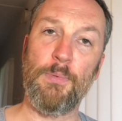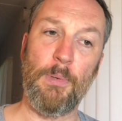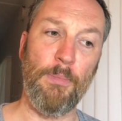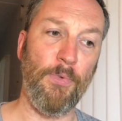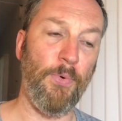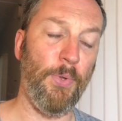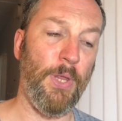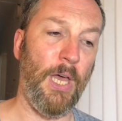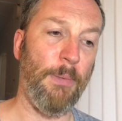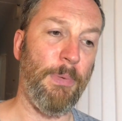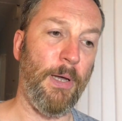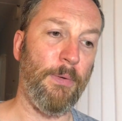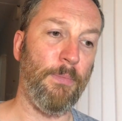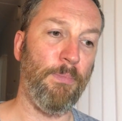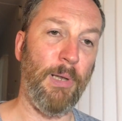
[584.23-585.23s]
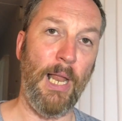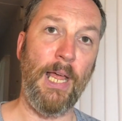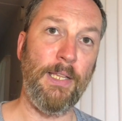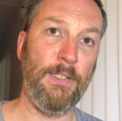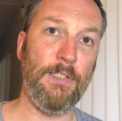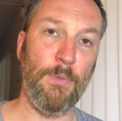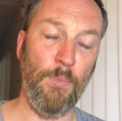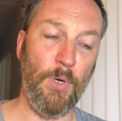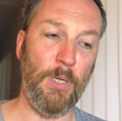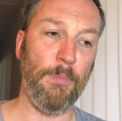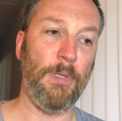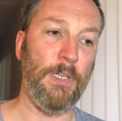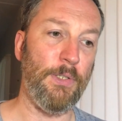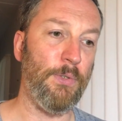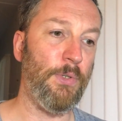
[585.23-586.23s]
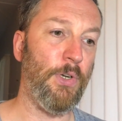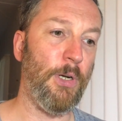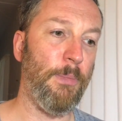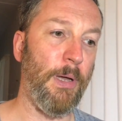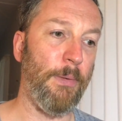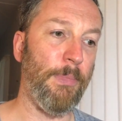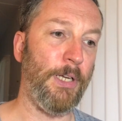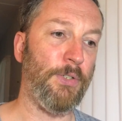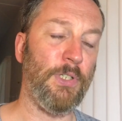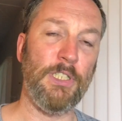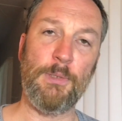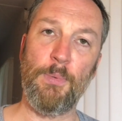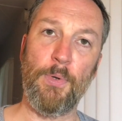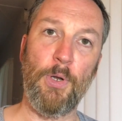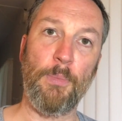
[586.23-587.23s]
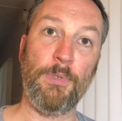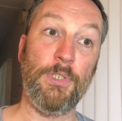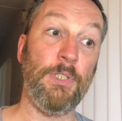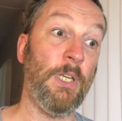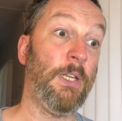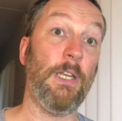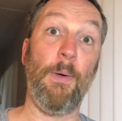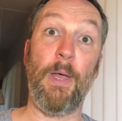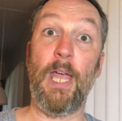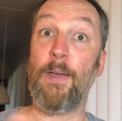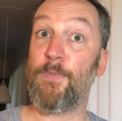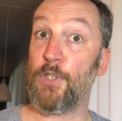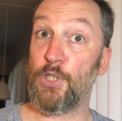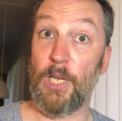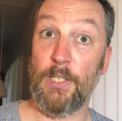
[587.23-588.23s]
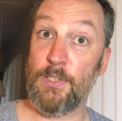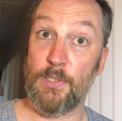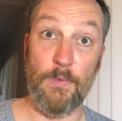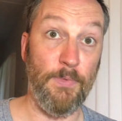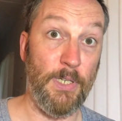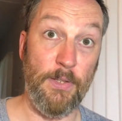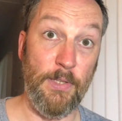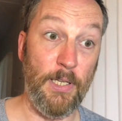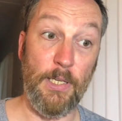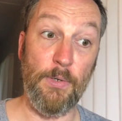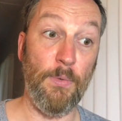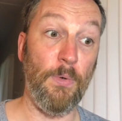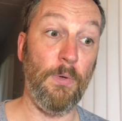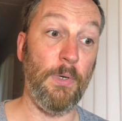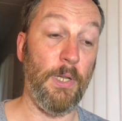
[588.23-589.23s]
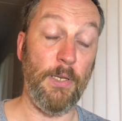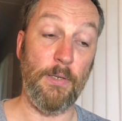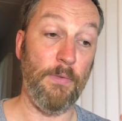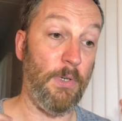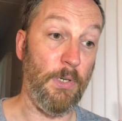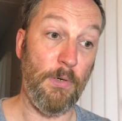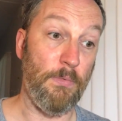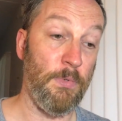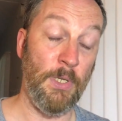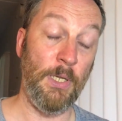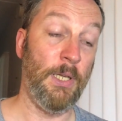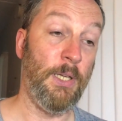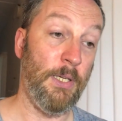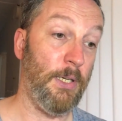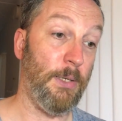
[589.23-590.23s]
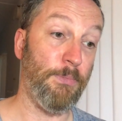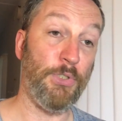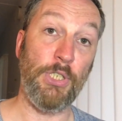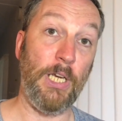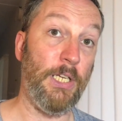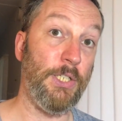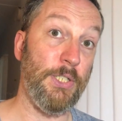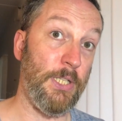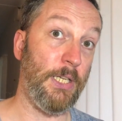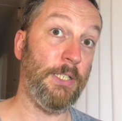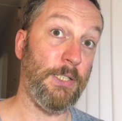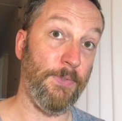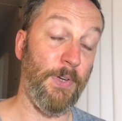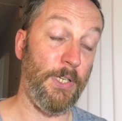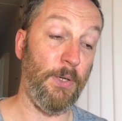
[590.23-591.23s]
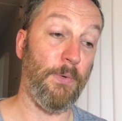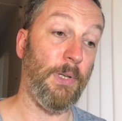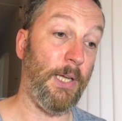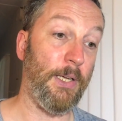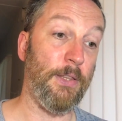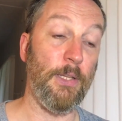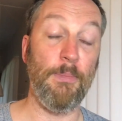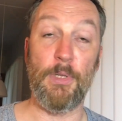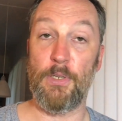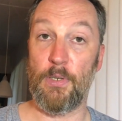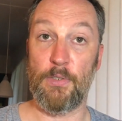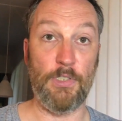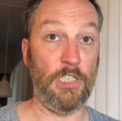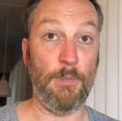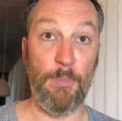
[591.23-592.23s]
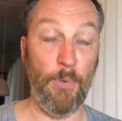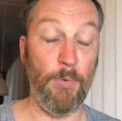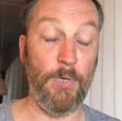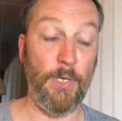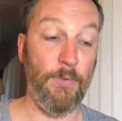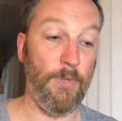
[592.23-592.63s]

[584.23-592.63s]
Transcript: one before that about plans and what I'm going to do here about my transport options. Now I have the chance to rethink it all and, change things if I don't like them and explore new